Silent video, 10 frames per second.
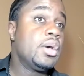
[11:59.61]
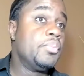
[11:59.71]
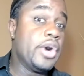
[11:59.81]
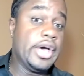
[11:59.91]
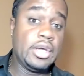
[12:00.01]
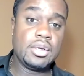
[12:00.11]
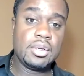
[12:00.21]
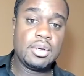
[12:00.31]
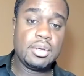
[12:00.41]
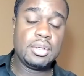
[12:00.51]

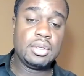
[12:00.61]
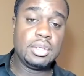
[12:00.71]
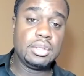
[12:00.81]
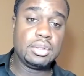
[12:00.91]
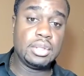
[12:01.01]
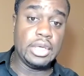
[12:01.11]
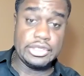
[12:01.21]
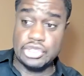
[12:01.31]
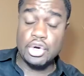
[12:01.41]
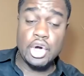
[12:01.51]
but
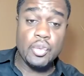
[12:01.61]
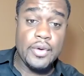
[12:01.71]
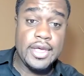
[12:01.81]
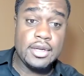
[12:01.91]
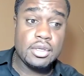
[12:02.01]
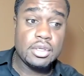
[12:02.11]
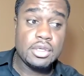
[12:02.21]
it's a good win.